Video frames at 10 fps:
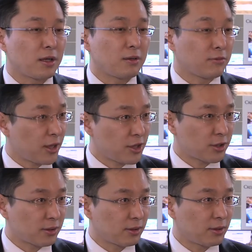
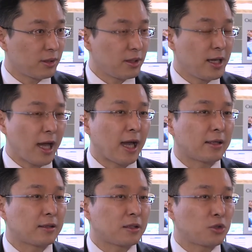inflation,
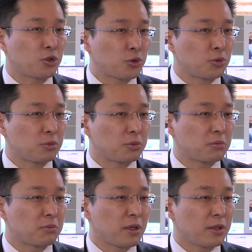and to
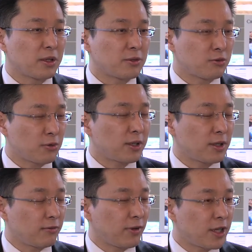constrain
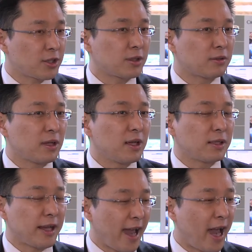the inflation,
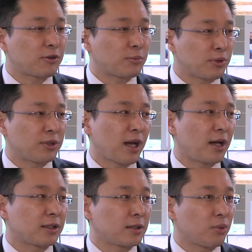they have to bring
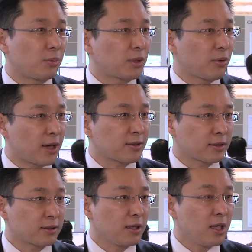down the property
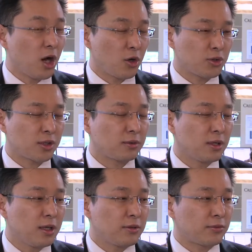prices. Also,
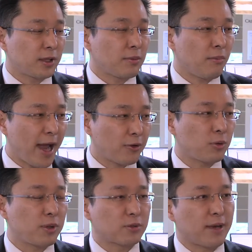from a
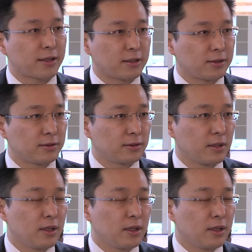macro perspective,